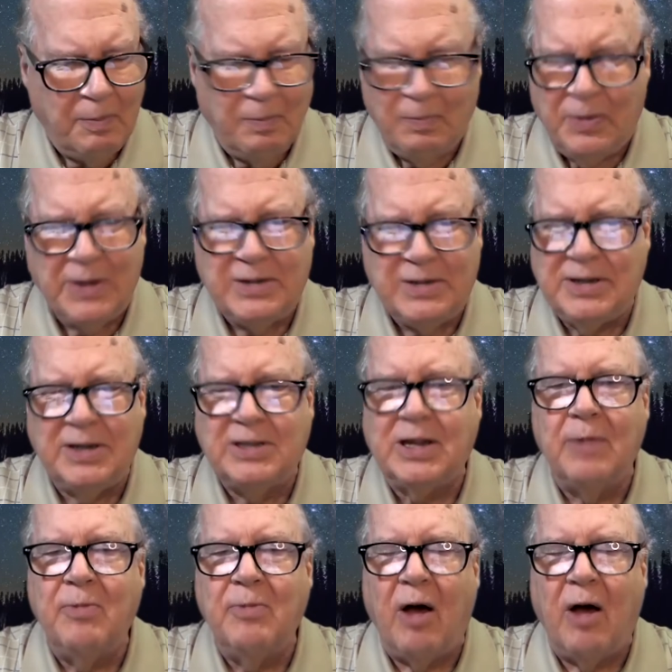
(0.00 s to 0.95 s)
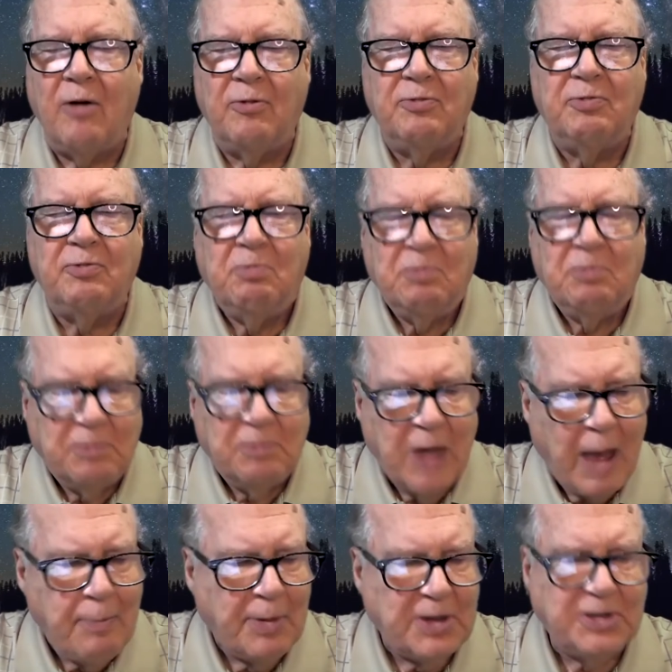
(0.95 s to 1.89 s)
this system of
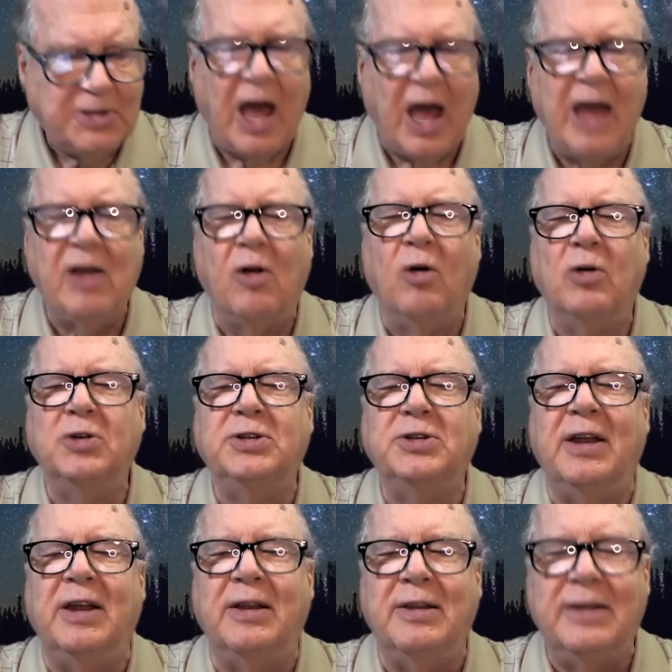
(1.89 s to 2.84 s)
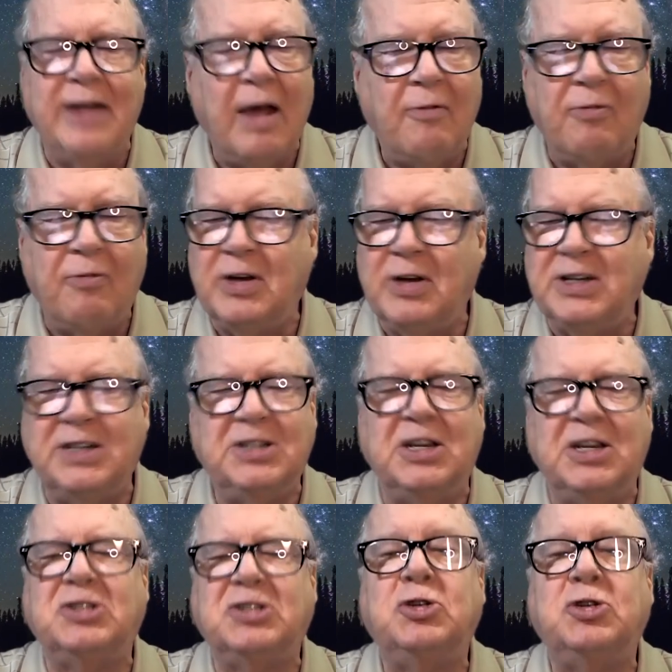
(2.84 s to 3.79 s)
epicycles and deference is
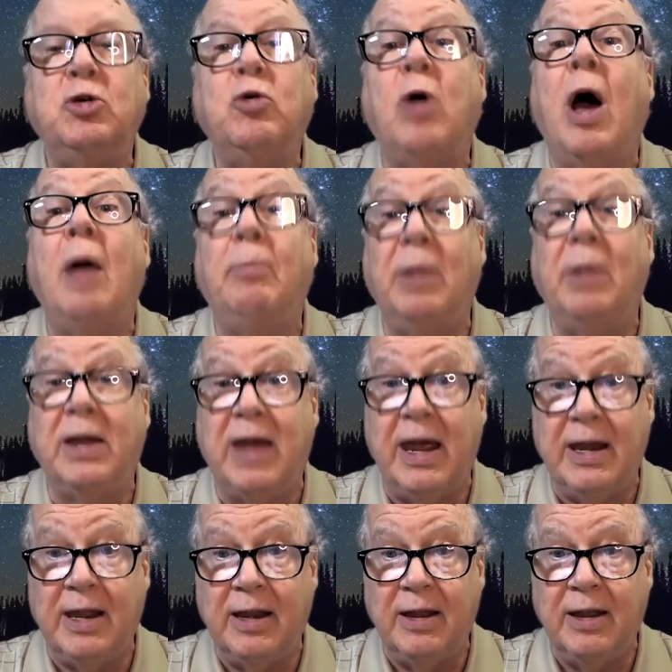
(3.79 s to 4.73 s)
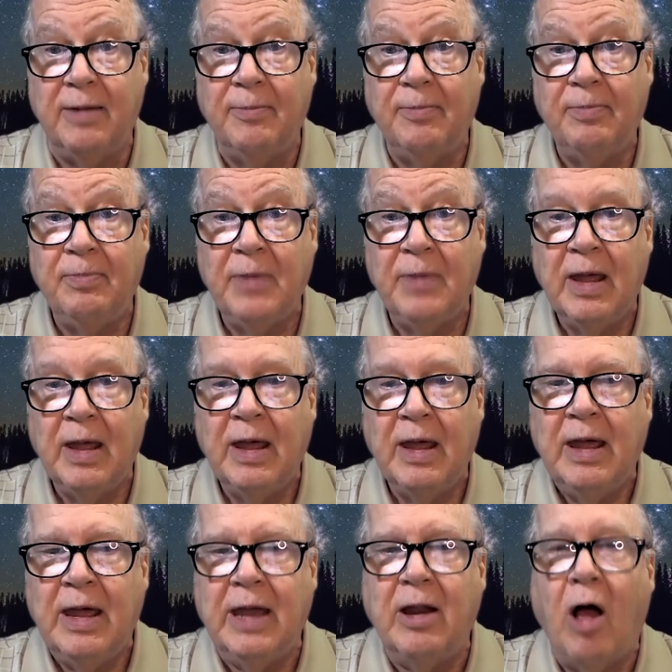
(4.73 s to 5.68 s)
just too complicated.
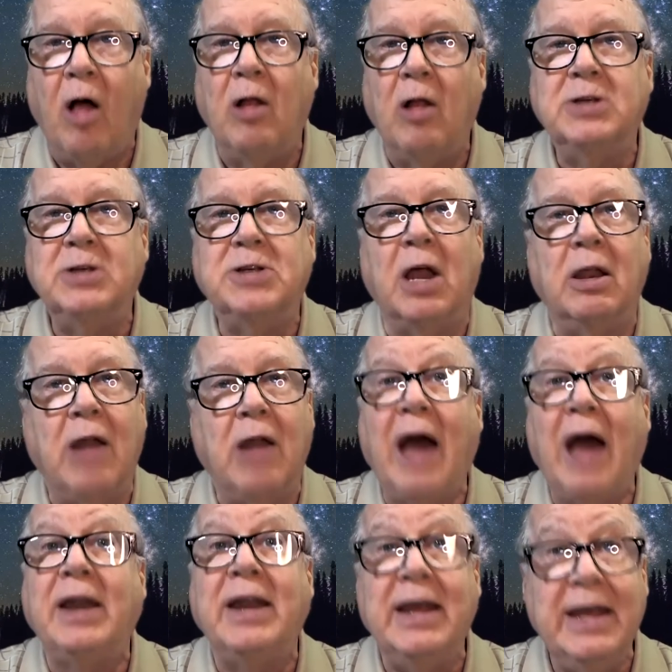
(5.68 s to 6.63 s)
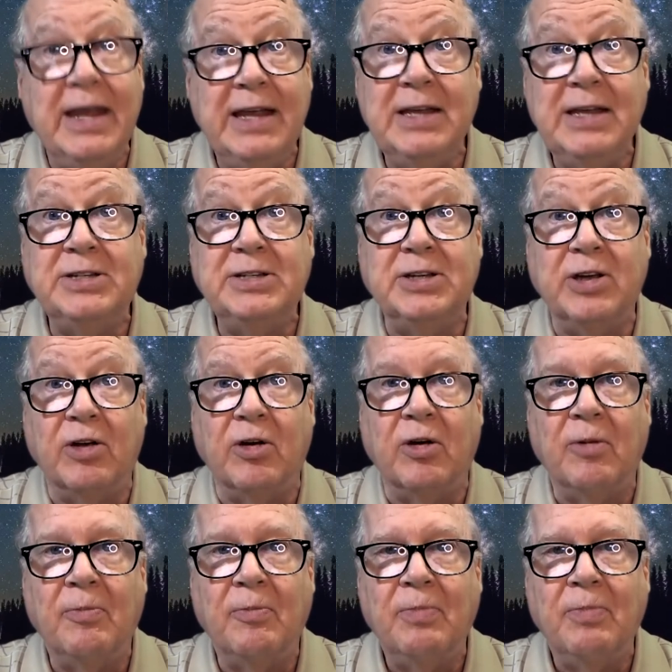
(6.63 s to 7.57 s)
It all is a lot
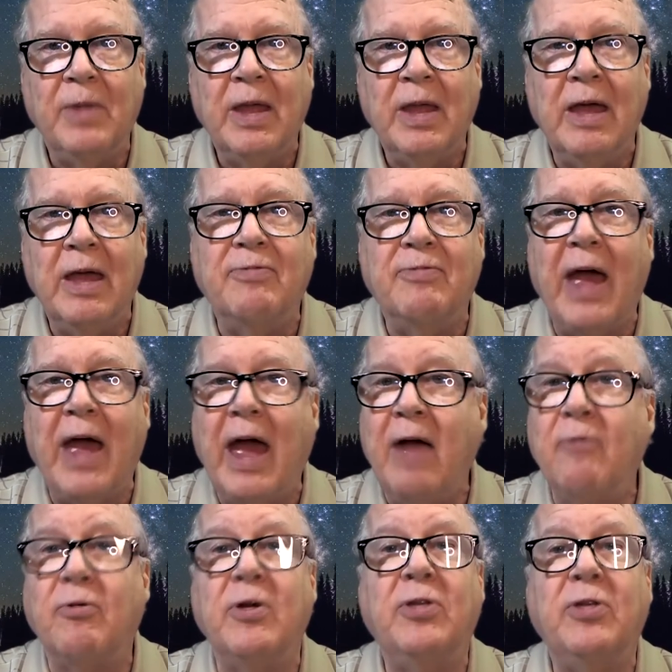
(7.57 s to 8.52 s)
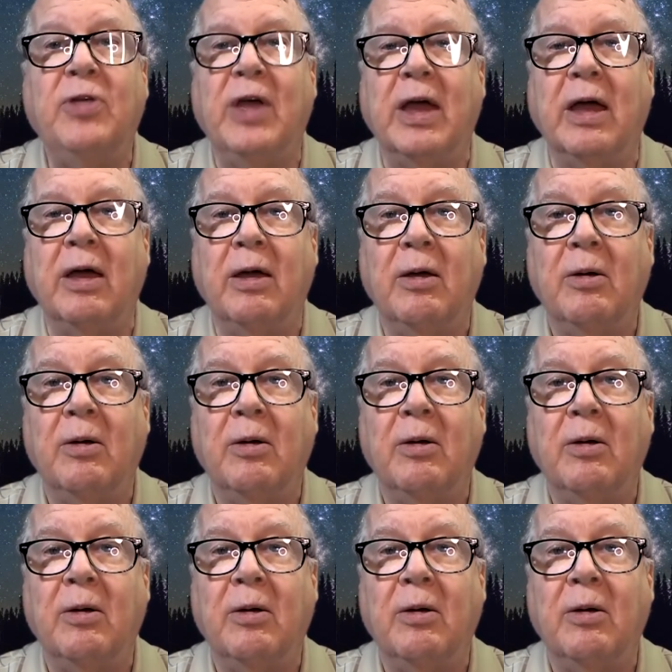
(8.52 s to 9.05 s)
easier if everything